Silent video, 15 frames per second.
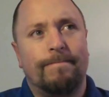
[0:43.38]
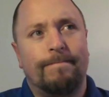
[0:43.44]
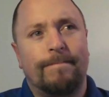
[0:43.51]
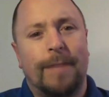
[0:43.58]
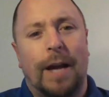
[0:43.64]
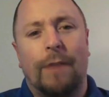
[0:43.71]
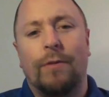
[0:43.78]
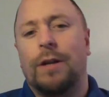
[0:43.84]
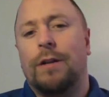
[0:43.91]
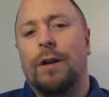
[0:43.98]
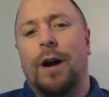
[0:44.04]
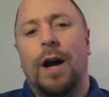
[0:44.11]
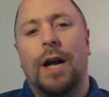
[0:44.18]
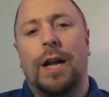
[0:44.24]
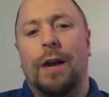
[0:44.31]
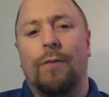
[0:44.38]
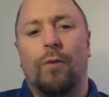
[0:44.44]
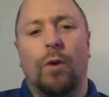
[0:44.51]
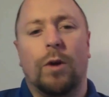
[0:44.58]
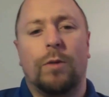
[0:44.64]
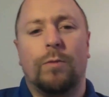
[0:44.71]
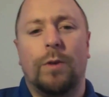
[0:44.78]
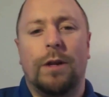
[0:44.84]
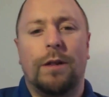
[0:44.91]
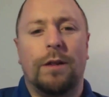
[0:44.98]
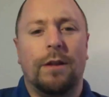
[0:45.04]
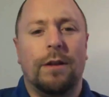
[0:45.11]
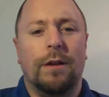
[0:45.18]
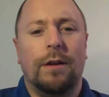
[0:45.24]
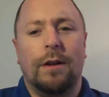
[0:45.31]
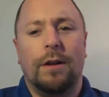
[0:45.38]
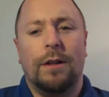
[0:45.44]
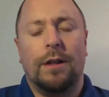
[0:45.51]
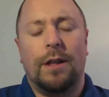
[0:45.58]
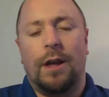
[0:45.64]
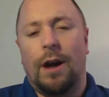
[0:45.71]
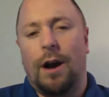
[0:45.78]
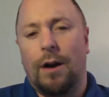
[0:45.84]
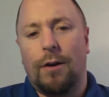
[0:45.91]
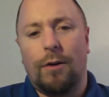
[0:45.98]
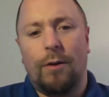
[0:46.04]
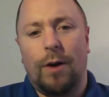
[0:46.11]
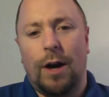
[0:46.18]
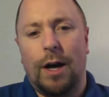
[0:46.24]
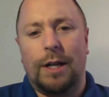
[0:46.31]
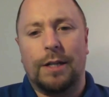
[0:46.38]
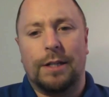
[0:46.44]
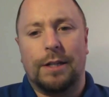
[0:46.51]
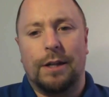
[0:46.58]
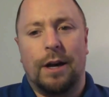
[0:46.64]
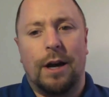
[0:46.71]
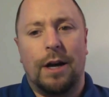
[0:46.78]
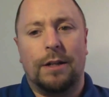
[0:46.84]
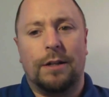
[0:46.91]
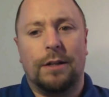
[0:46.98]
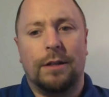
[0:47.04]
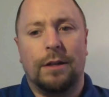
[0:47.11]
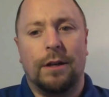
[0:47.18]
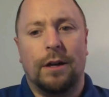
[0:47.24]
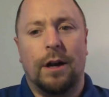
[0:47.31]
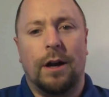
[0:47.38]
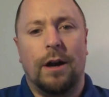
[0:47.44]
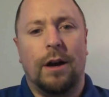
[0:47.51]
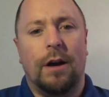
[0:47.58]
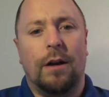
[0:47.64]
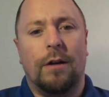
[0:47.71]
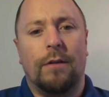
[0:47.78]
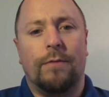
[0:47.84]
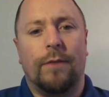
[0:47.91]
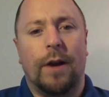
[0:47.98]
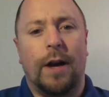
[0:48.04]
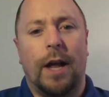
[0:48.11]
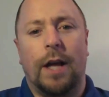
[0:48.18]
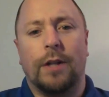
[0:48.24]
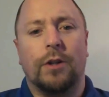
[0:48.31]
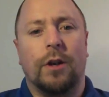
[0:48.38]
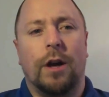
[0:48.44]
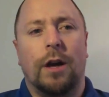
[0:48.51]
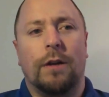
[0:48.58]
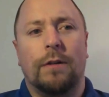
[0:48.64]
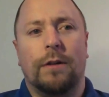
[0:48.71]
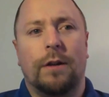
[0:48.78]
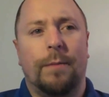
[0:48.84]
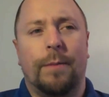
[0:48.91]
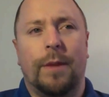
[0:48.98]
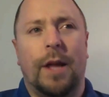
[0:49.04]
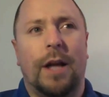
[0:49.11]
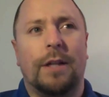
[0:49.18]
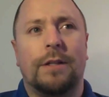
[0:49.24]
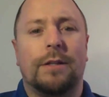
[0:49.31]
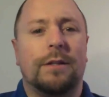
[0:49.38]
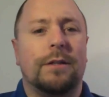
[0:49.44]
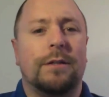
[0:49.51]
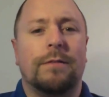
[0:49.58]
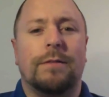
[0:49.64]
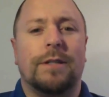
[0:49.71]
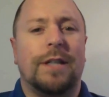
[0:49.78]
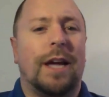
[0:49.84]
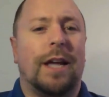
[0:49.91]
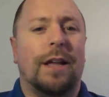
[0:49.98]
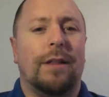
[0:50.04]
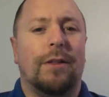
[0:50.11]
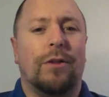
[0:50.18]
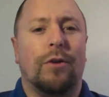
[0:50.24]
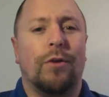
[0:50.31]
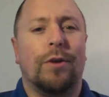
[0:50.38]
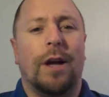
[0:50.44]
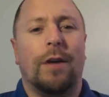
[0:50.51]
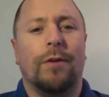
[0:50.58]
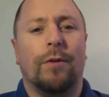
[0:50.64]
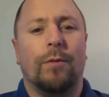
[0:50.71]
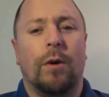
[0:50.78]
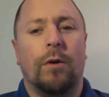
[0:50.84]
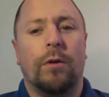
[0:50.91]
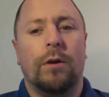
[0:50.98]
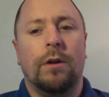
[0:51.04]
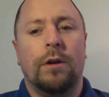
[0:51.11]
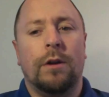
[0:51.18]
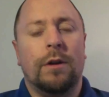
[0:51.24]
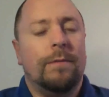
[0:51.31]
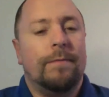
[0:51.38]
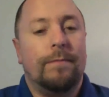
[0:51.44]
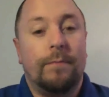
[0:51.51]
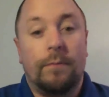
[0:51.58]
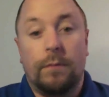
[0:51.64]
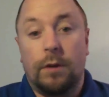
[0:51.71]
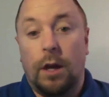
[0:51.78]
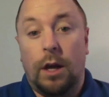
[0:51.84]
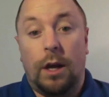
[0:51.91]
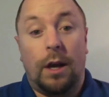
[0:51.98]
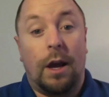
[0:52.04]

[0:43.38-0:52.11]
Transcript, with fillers: every client I've worked with, the ROI is not uh, financial. I mean, that's second, third down the road. I,